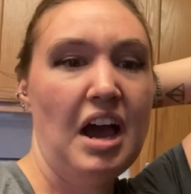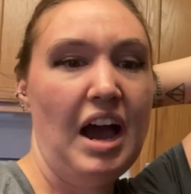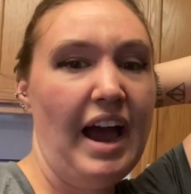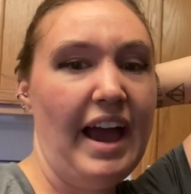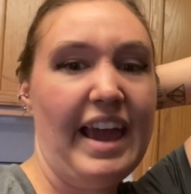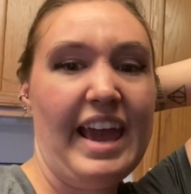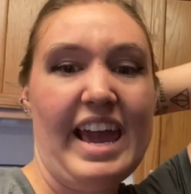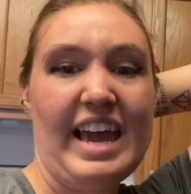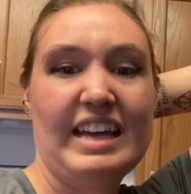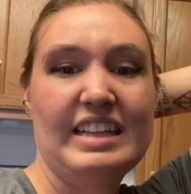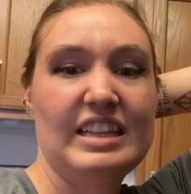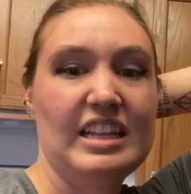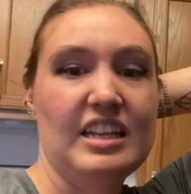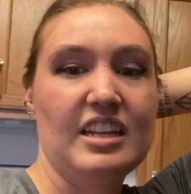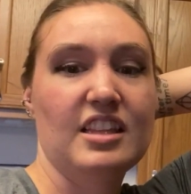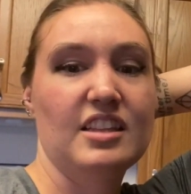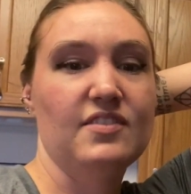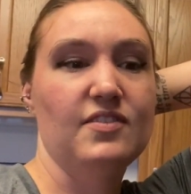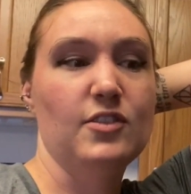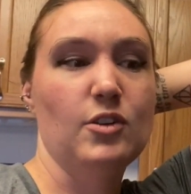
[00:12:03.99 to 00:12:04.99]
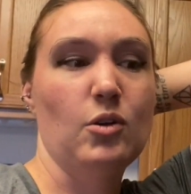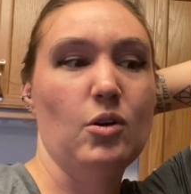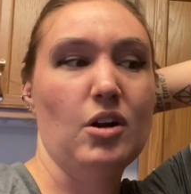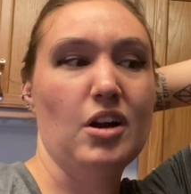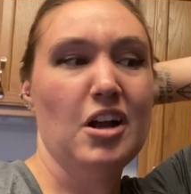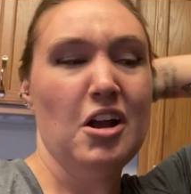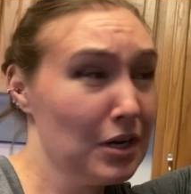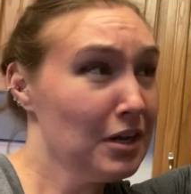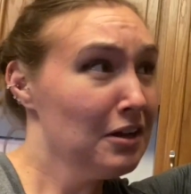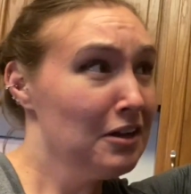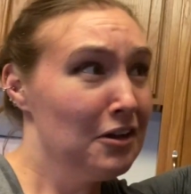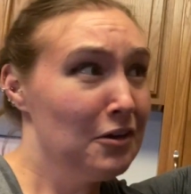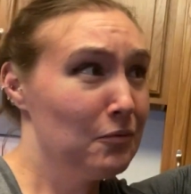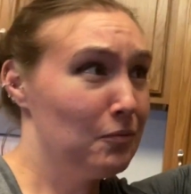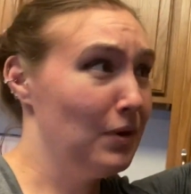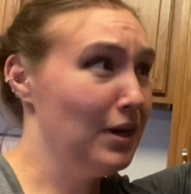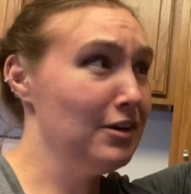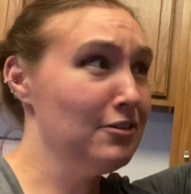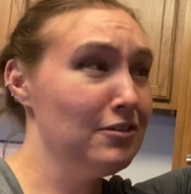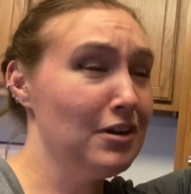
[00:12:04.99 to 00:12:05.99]
I hate cleaning the floor.
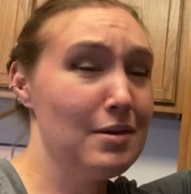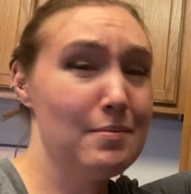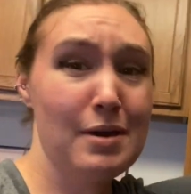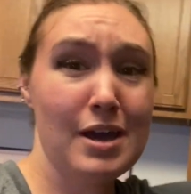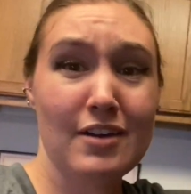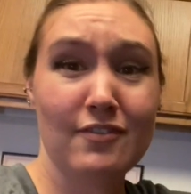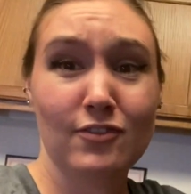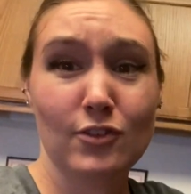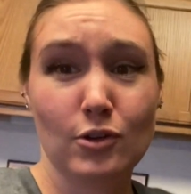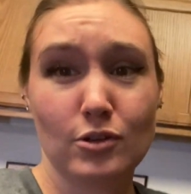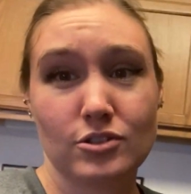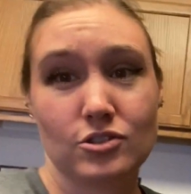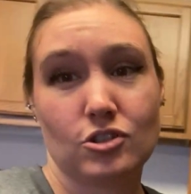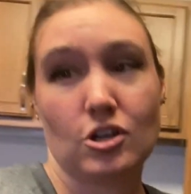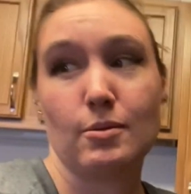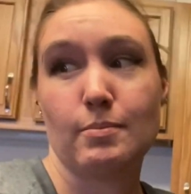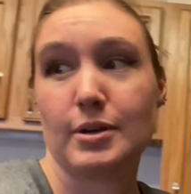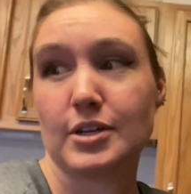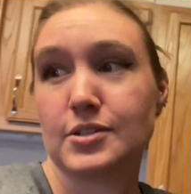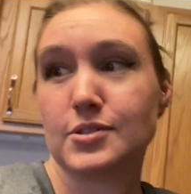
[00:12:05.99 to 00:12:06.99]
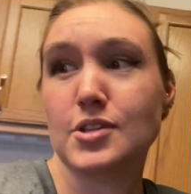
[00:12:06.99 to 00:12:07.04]
Why don't I buy a floor scrubber?